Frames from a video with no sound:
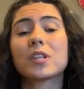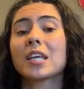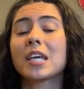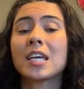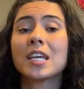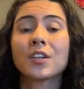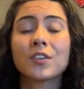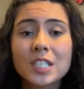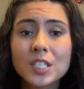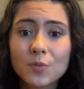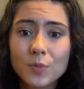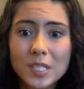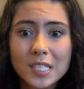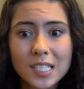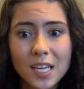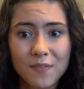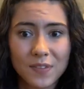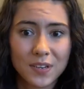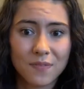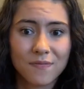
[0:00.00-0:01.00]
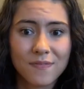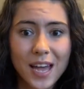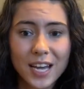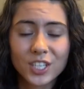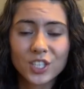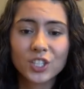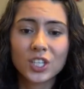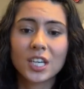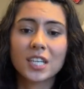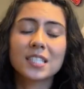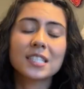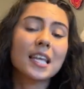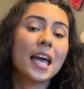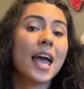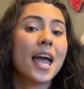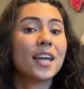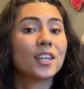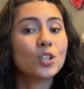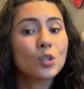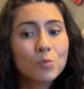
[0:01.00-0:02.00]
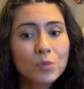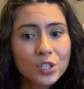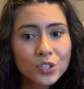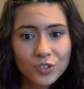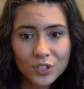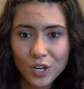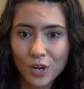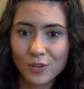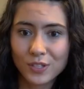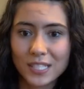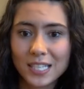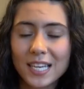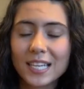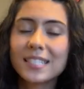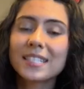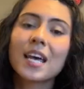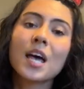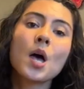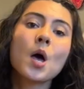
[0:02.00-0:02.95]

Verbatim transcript: increased risk of infections, endometriosis,